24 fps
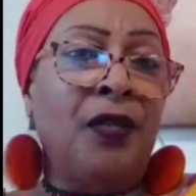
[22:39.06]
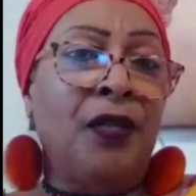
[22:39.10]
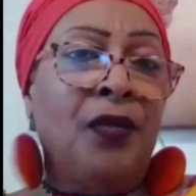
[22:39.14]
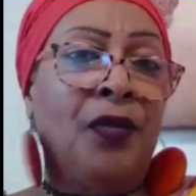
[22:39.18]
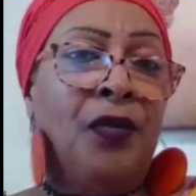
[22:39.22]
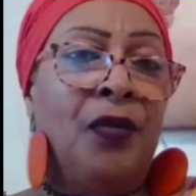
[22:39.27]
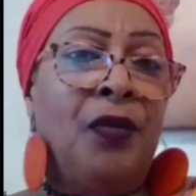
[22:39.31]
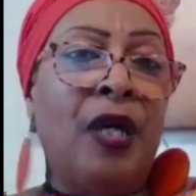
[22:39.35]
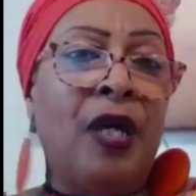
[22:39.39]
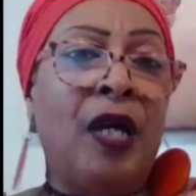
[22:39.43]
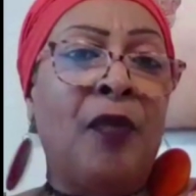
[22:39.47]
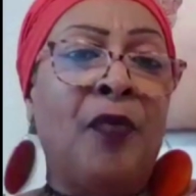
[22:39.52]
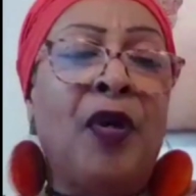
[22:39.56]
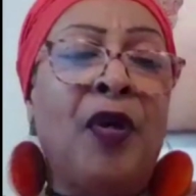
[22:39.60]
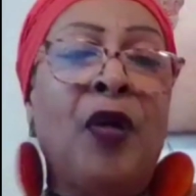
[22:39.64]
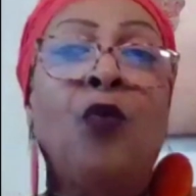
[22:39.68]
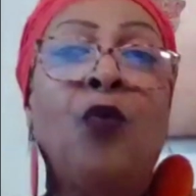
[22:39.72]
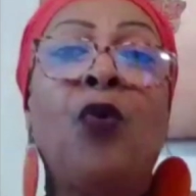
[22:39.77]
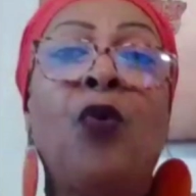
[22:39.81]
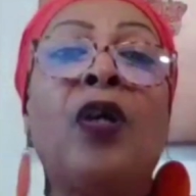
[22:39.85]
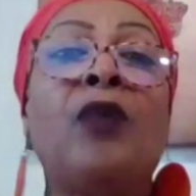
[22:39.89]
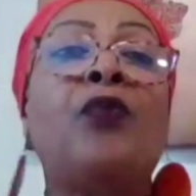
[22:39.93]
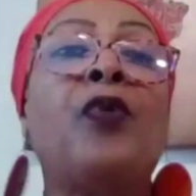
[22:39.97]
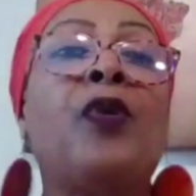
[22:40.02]
you know,
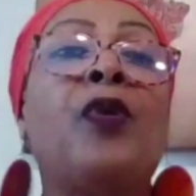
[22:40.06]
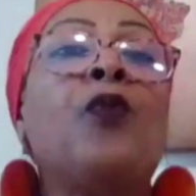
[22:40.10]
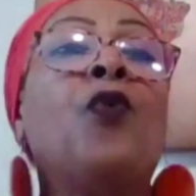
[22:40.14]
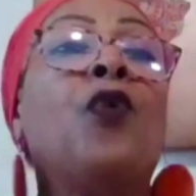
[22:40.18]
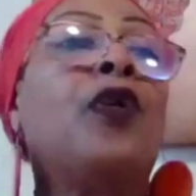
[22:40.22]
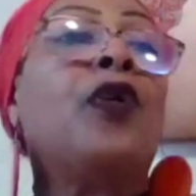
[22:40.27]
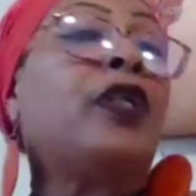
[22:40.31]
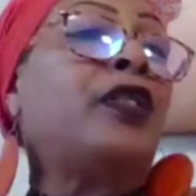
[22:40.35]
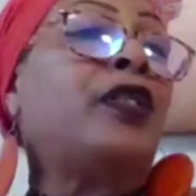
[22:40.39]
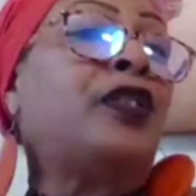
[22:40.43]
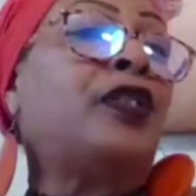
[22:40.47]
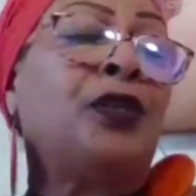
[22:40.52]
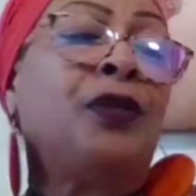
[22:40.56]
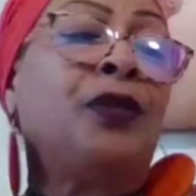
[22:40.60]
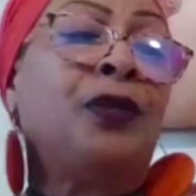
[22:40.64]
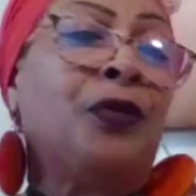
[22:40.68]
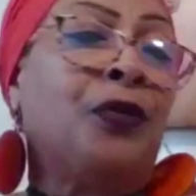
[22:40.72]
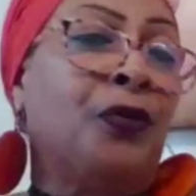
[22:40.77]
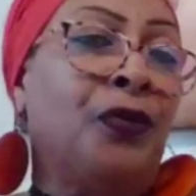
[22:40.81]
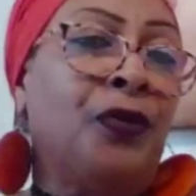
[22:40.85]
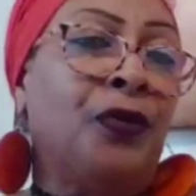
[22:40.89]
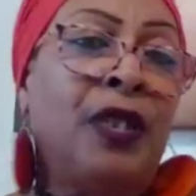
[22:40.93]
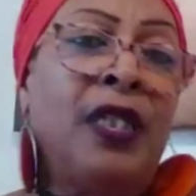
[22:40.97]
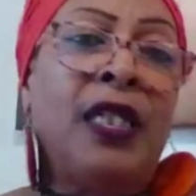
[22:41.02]
about what we want to
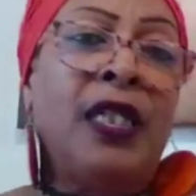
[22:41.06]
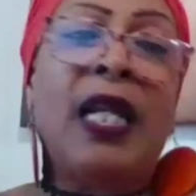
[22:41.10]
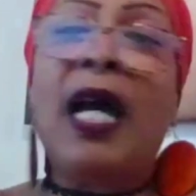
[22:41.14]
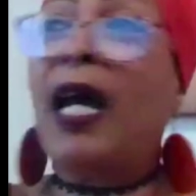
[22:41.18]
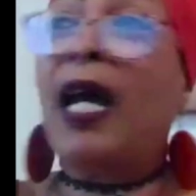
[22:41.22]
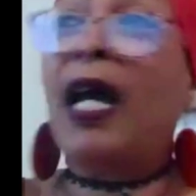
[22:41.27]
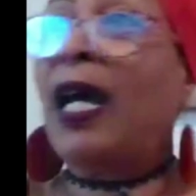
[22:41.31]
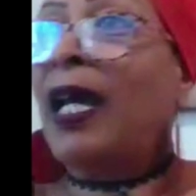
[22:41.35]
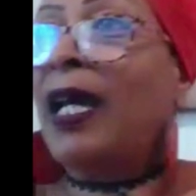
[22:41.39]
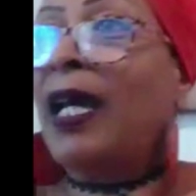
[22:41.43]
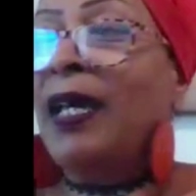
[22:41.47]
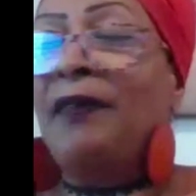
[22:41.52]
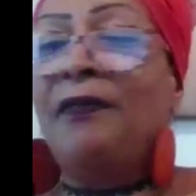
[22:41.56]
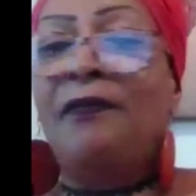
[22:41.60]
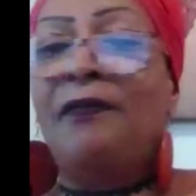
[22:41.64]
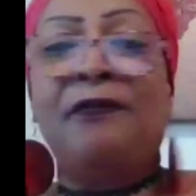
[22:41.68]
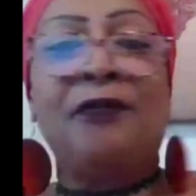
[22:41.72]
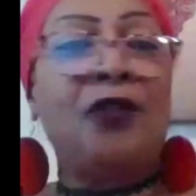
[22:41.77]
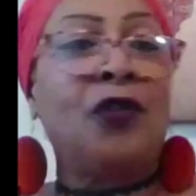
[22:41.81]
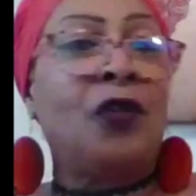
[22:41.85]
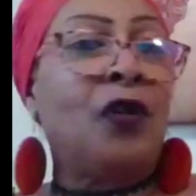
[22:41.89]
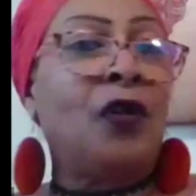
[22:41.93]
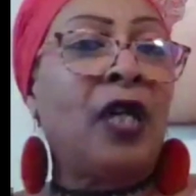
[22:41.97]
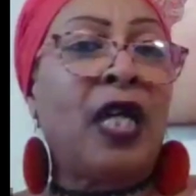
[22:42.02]
do,
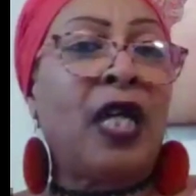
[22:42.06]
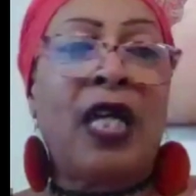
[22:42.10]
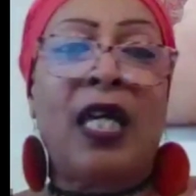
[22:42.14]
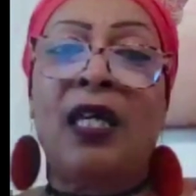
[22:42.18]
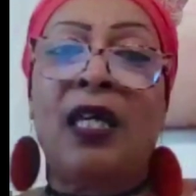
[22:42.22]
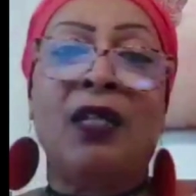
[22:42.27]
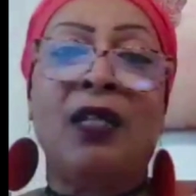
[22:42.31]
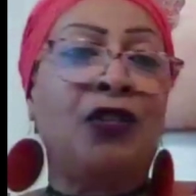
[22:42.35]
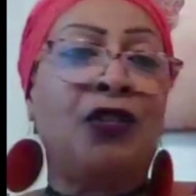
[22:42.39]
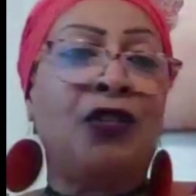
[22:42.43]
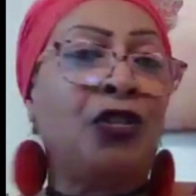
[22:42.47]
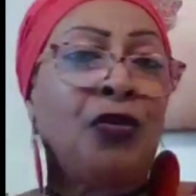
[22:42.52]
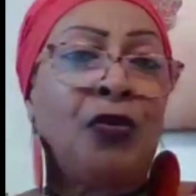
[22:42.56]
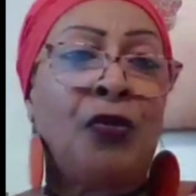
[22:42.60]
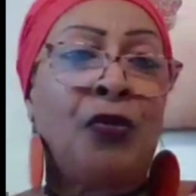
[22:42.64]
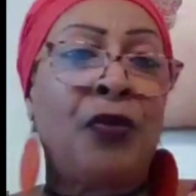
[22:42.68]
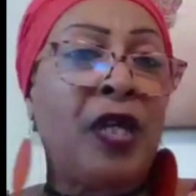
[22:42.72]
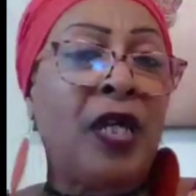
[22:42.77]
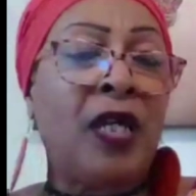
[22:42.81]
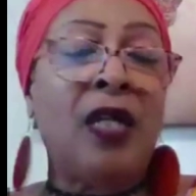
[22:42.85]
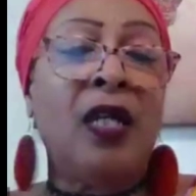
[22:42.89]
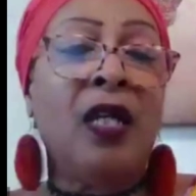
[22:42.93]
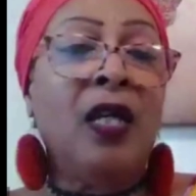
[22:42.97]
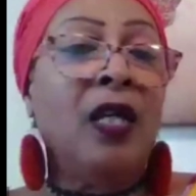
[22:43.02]
live talking,
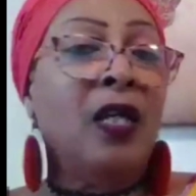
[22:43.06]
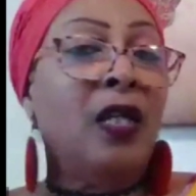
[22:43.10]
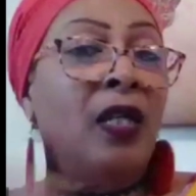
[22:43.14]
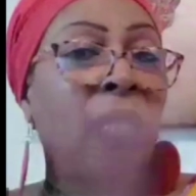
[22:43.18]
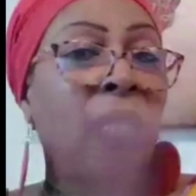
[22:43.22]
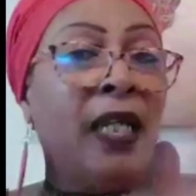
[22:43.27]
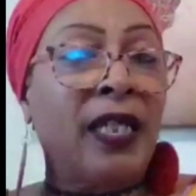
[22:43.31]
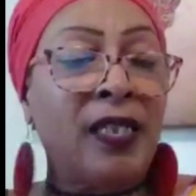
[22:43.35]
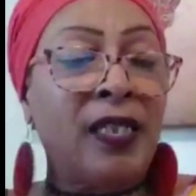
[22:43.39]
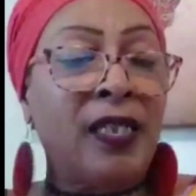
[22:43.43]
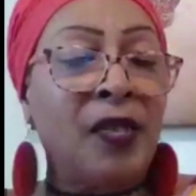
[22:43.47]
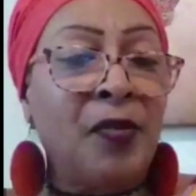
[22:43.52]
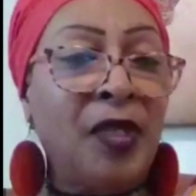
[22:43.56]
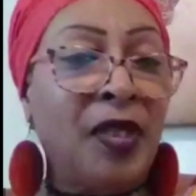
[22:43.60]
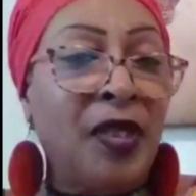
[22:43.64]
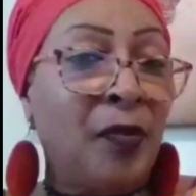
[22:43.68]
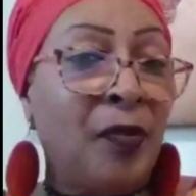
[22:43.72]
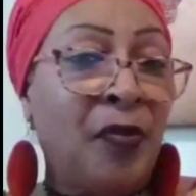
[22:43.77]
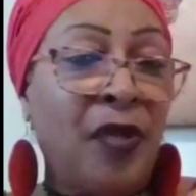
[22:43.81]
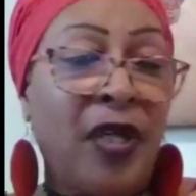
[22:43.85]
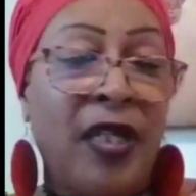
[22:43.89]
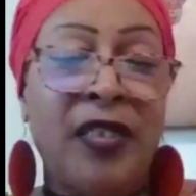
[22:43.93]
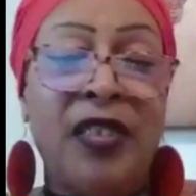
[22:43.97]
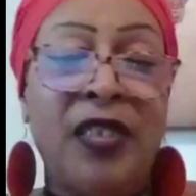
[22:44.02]
showing, like
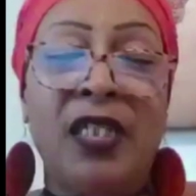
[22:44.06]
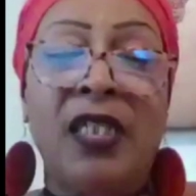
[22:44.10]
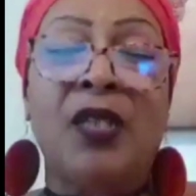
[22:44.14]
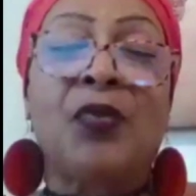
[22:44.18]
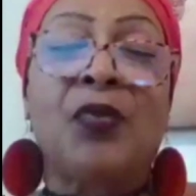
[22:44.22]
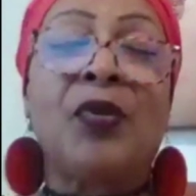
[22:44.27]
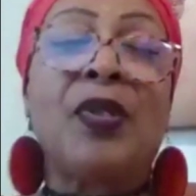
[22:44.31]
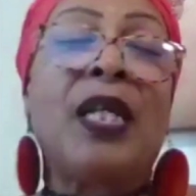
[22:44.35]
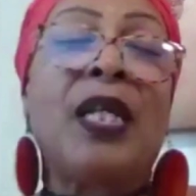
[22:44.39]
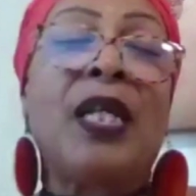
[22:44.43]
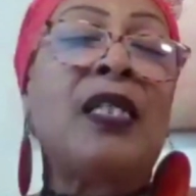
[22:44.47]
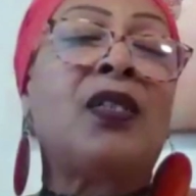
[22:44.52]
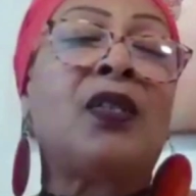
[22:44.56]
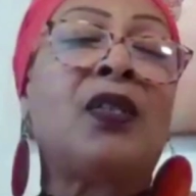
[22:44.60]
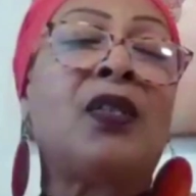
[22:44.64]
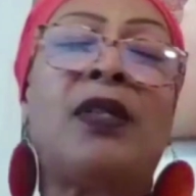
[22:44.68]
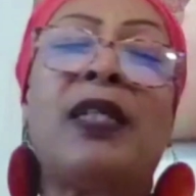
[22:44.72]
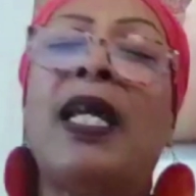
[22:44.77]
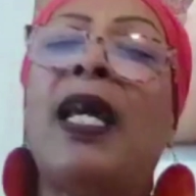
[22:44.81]
some of the pictures. When I